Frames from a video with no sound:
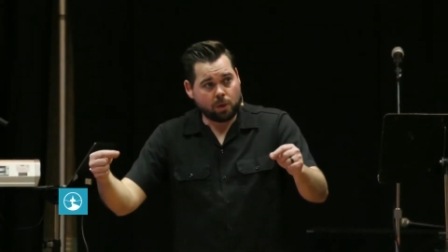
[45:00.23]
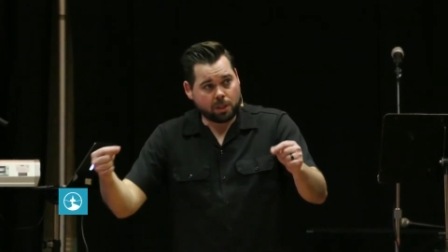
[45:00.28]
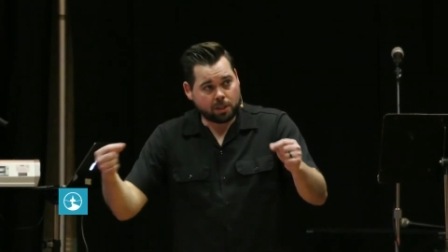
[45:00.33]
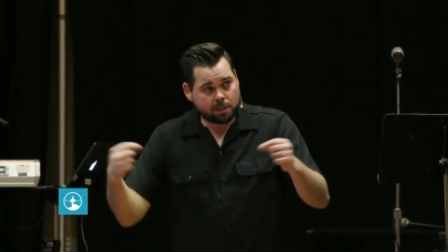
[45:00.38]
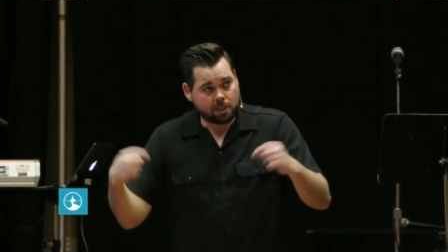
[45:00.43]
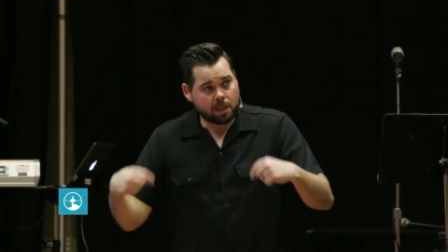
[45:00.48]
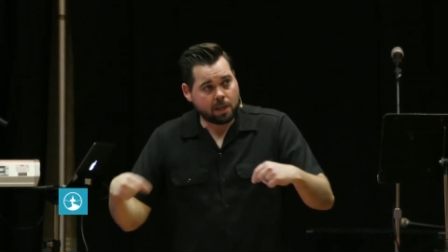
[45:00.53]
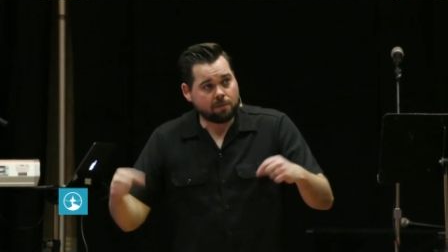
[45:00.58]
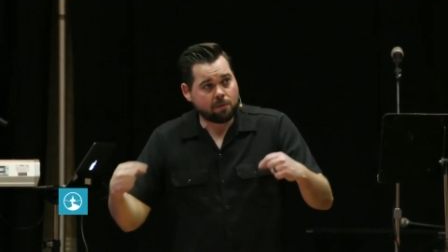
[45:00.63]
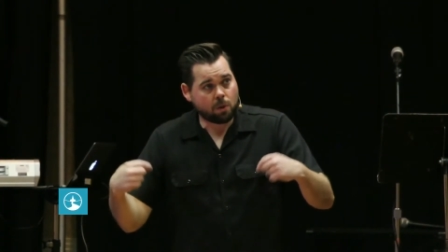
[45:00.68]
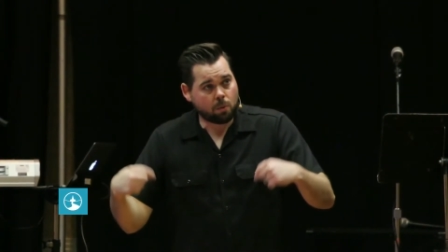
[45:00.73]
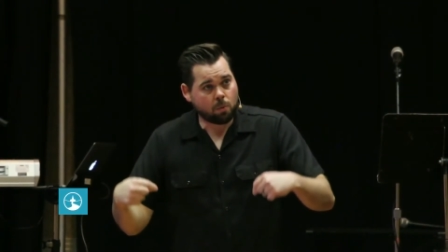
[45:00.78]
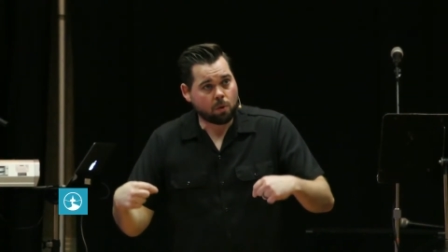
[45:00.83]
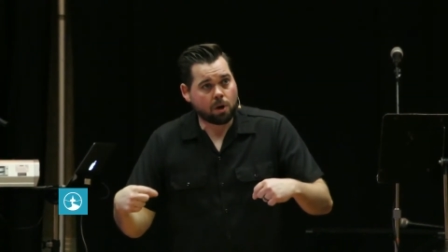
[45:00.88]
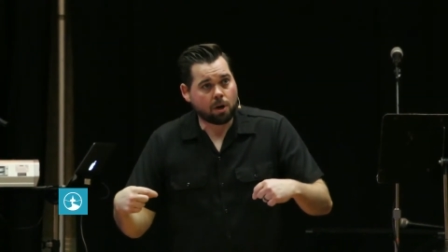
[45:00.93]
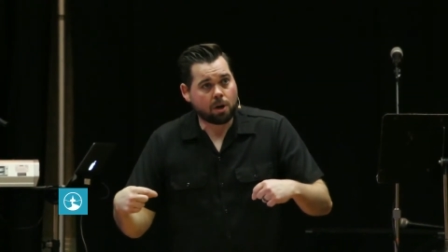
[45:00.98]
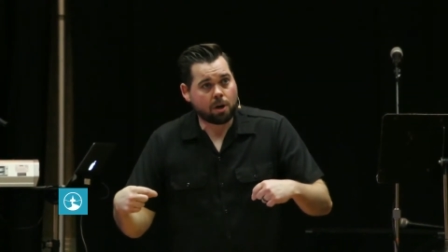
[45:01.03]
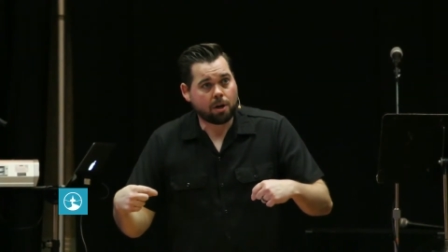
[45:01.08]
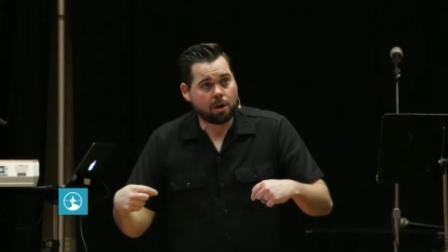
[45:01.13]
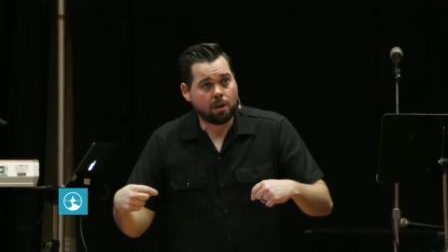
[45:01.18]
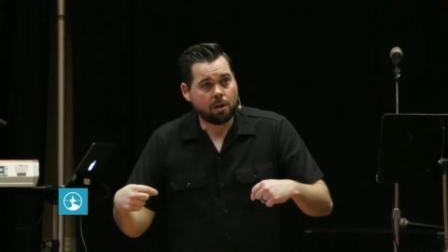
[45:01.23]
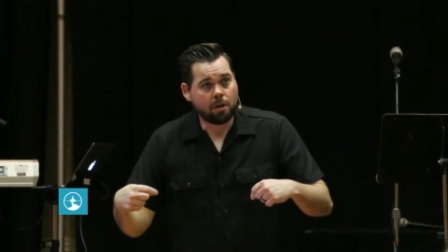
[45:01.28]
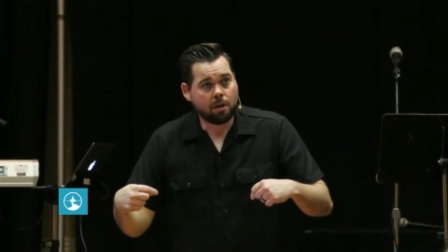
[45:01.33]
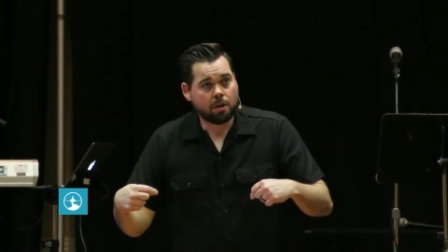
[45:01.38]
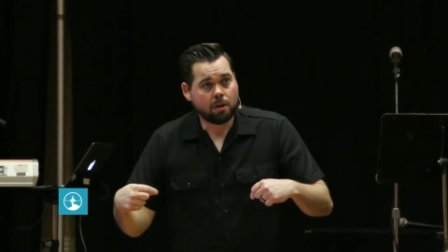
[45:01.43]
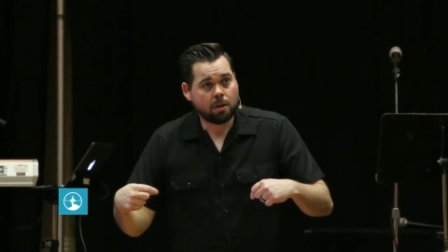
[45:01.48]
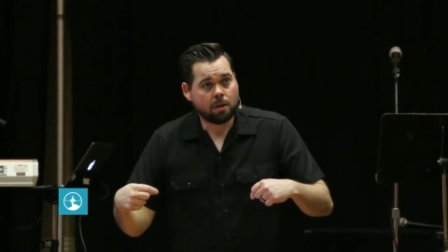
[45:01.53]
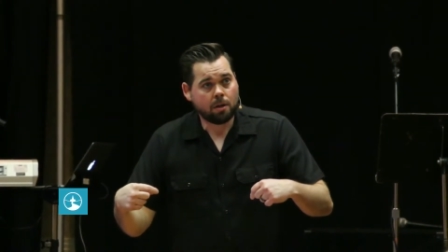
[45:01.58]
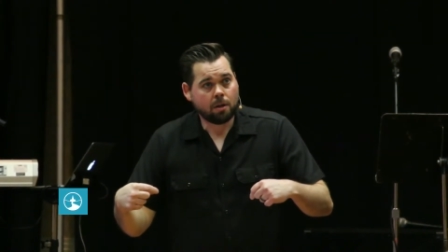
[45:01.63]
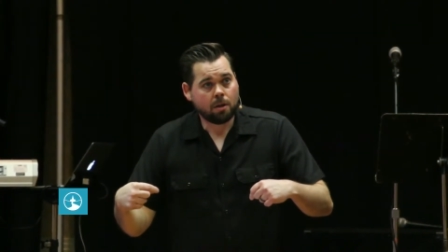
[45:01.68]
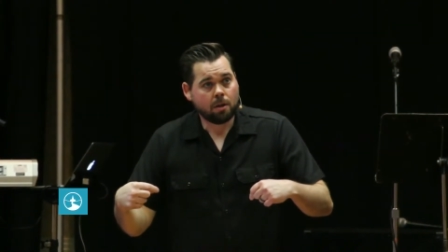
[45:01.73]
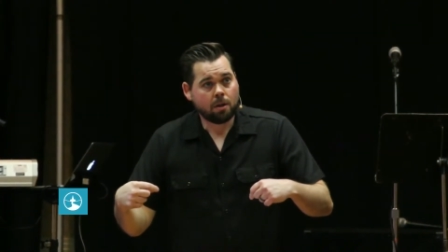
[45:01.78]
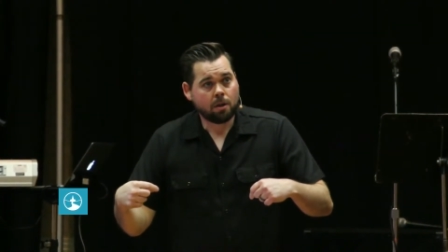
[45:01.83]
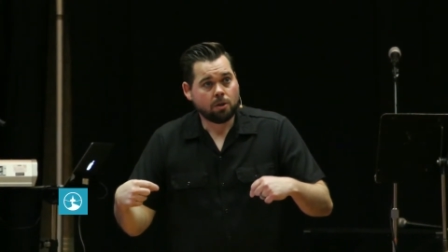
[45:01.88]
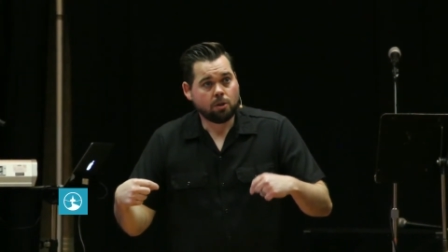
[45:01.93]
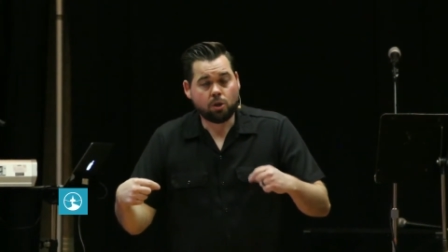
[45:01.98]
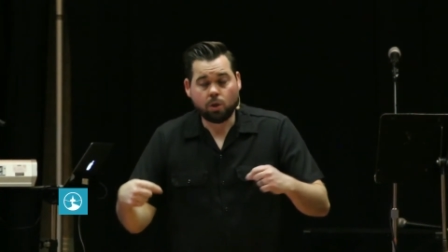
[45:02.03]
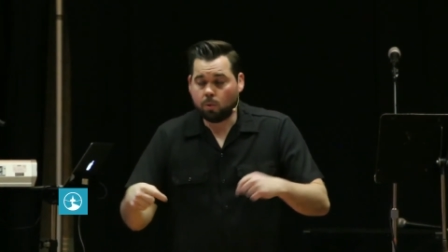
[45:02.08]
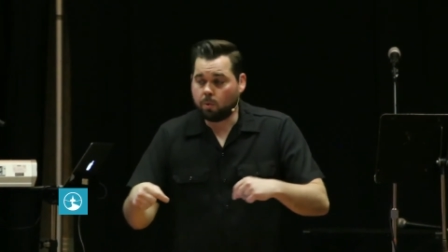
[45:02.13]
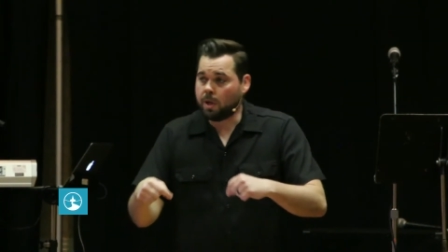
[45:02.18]
receive the word,
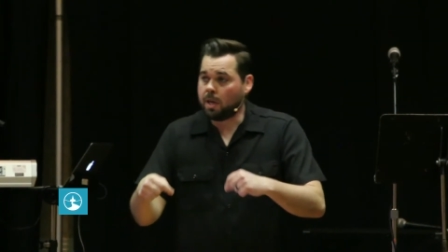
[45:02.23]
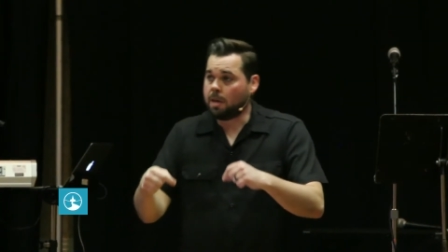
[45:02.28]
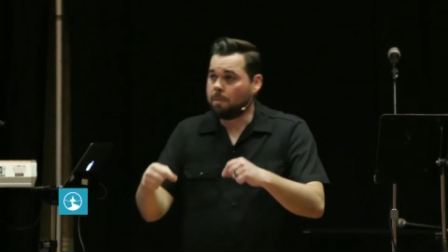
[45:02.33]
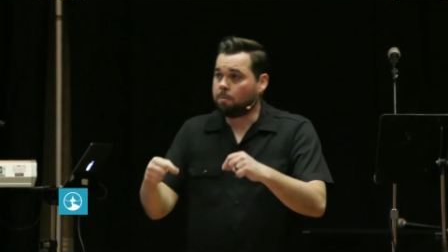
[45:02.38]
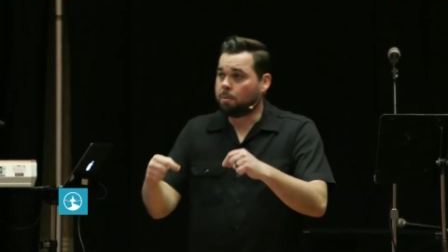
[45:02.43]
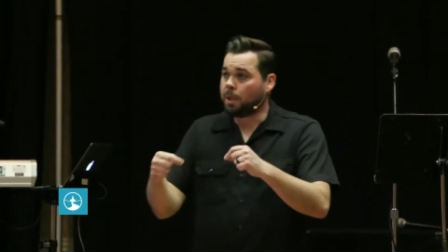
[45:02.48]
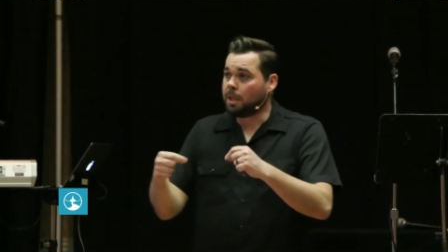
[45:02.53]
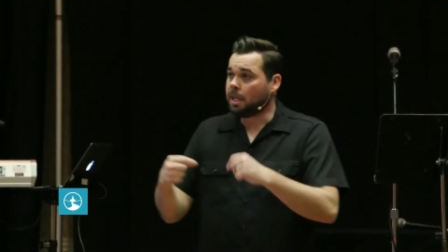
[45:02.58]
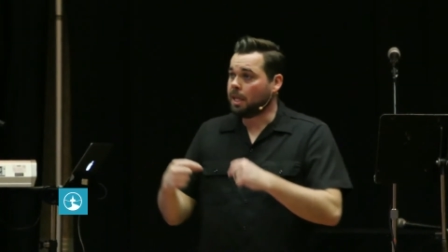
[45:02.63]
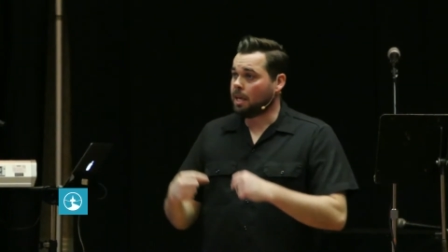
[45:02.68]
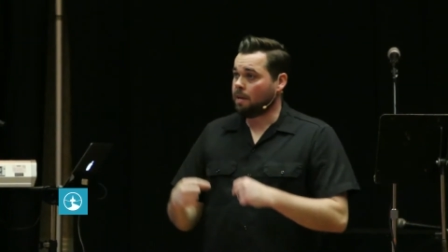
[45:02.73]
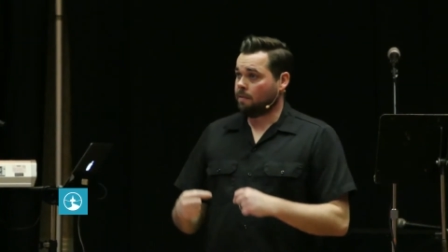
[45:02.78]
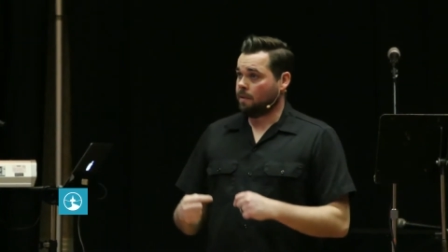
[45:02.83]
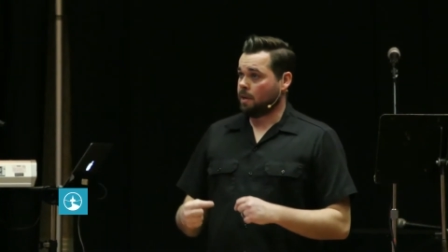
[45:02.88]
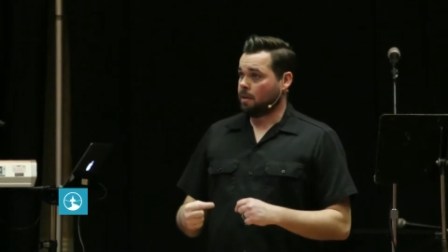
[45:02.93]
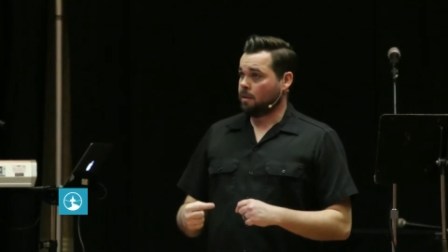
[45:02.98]
do we believe